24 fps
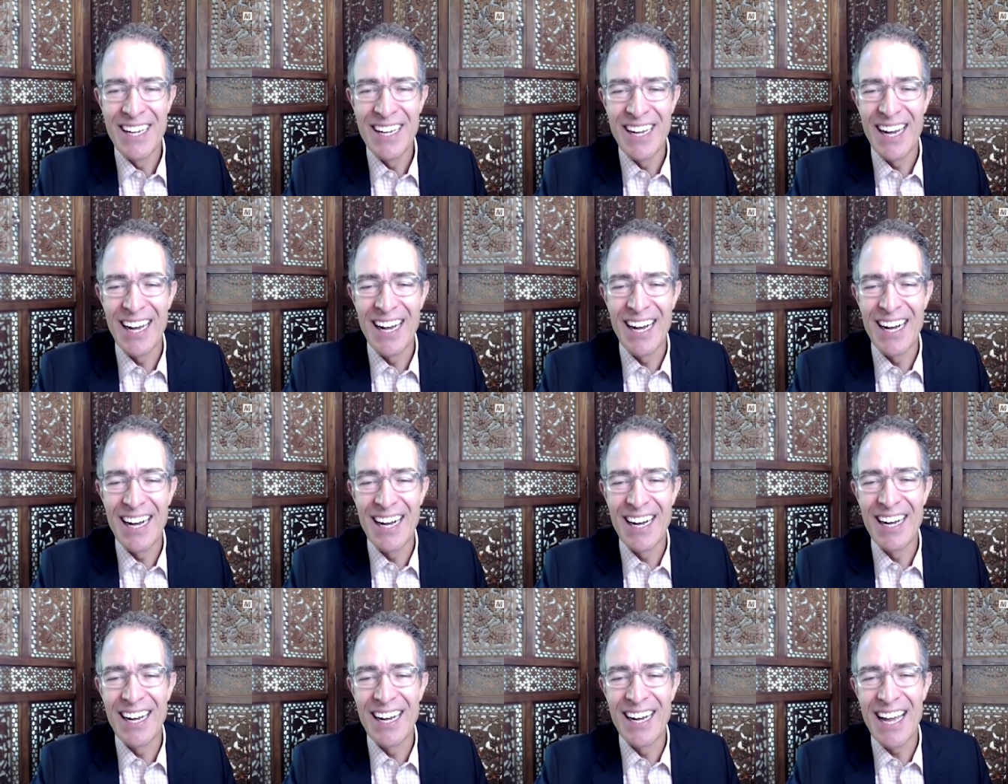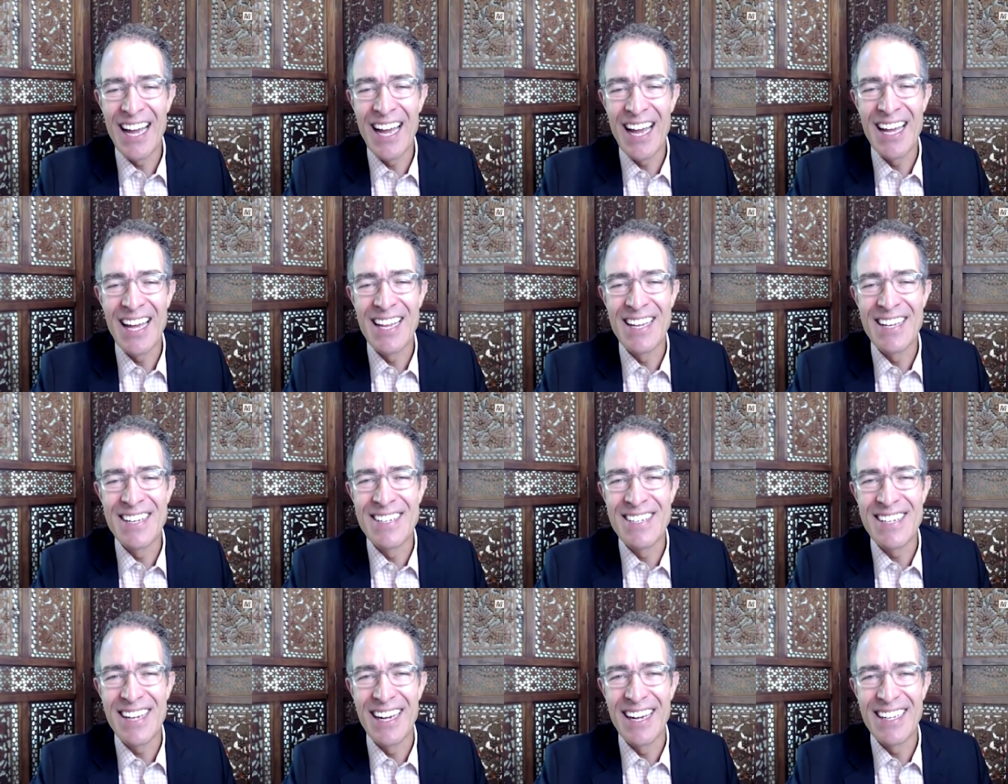Uh,
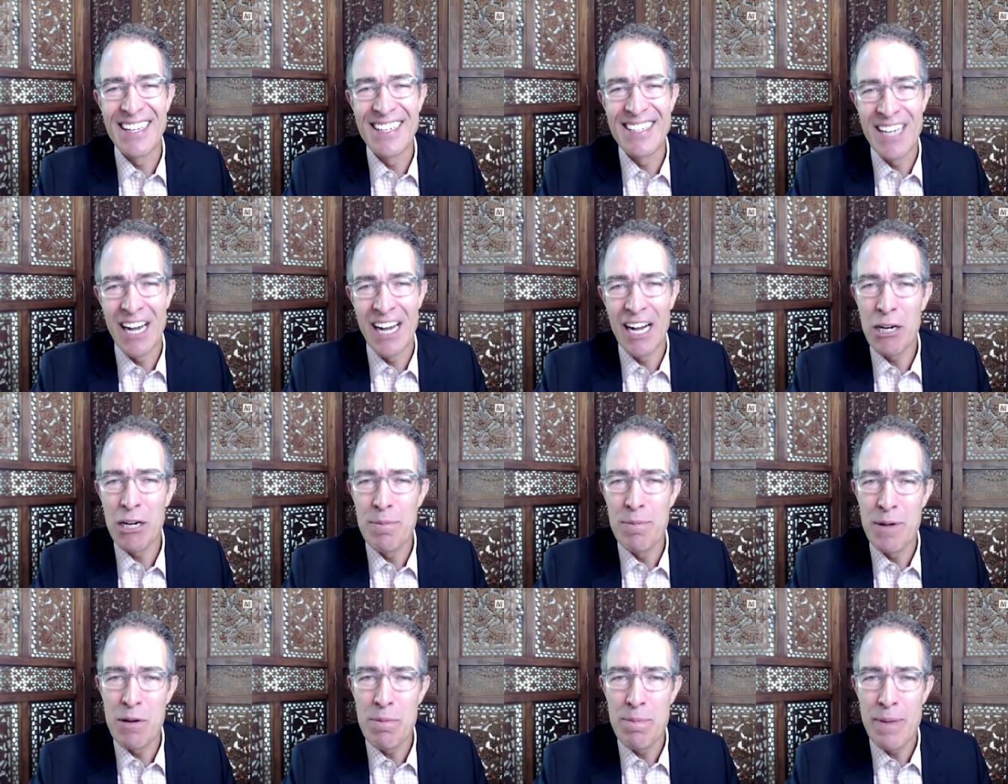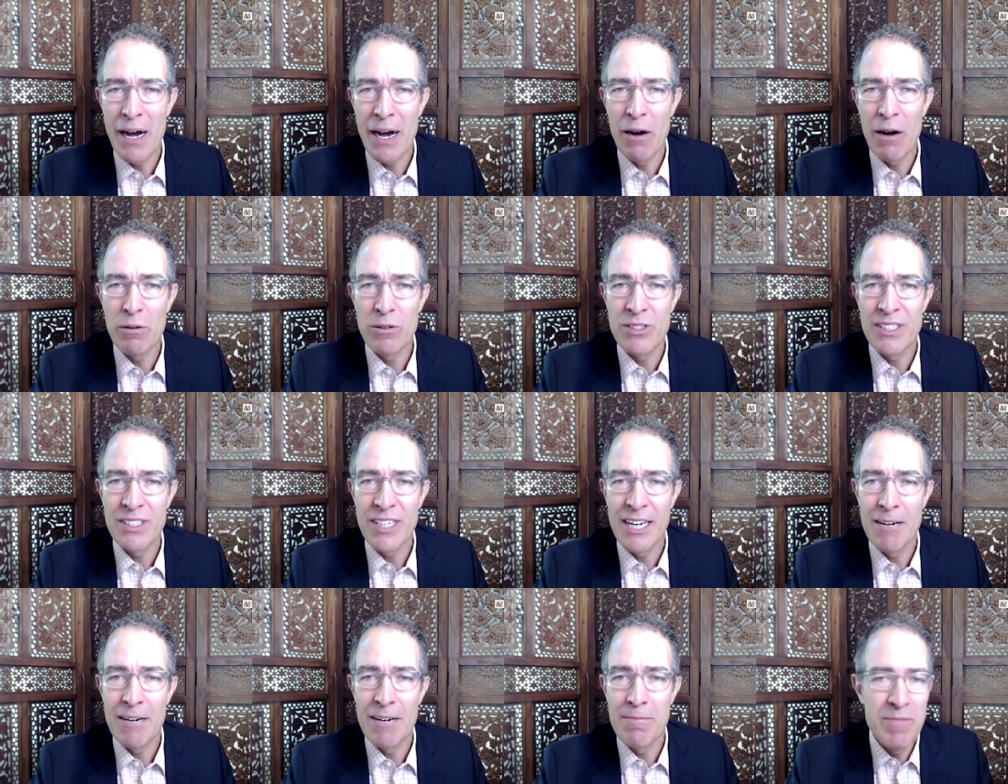and uh, talk a bit about
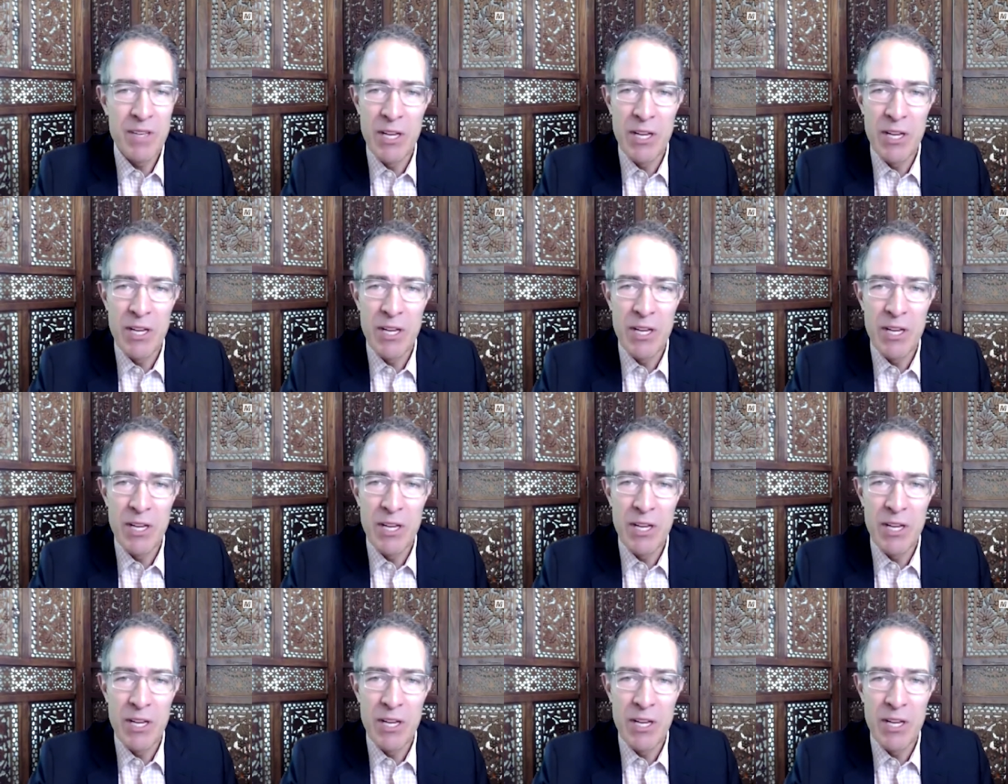um,